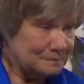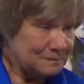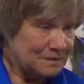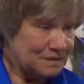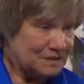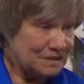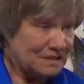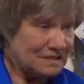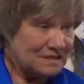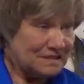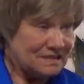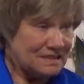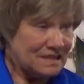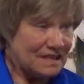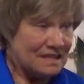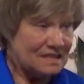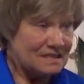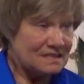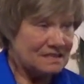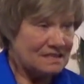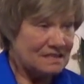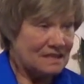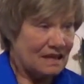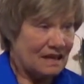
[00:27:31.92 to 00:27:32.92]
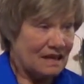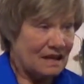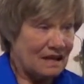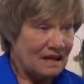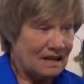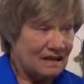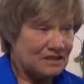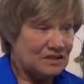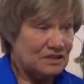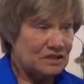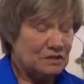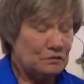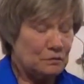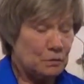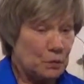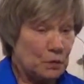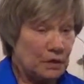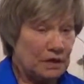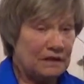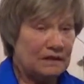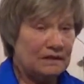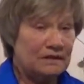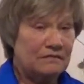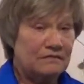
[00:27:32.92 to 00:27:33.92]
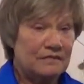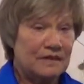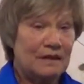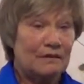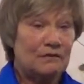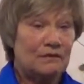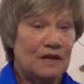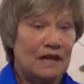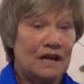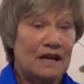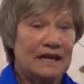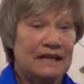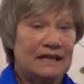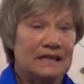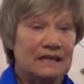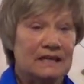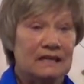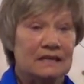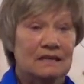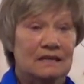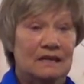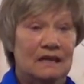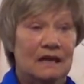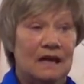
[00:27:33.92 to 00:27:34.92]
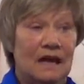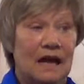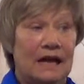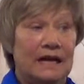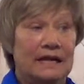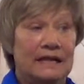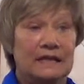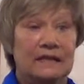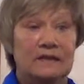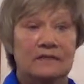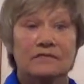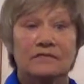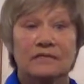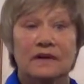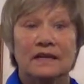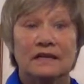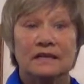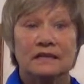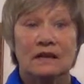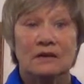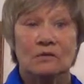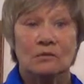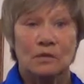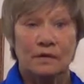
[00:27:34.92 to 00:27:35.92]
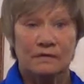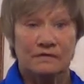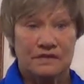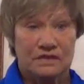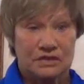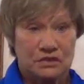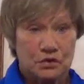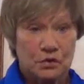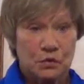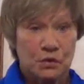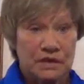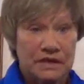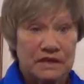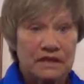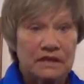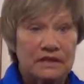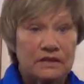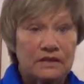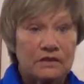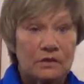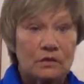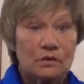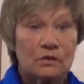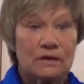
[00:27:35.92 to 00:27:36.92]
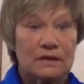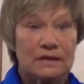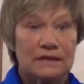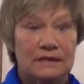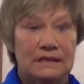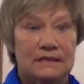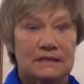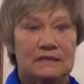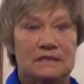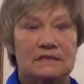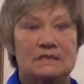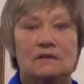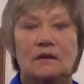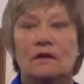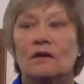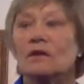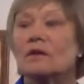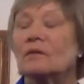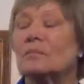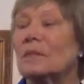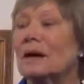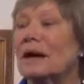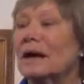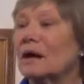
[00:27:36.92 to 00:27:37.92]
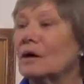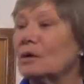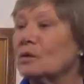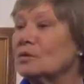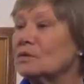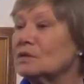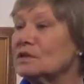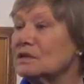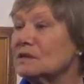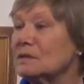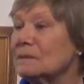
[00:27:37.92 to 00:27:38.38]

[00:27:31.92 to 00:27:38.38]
She says she really felt guided. I need to find out what this Kriya Yoga is all about.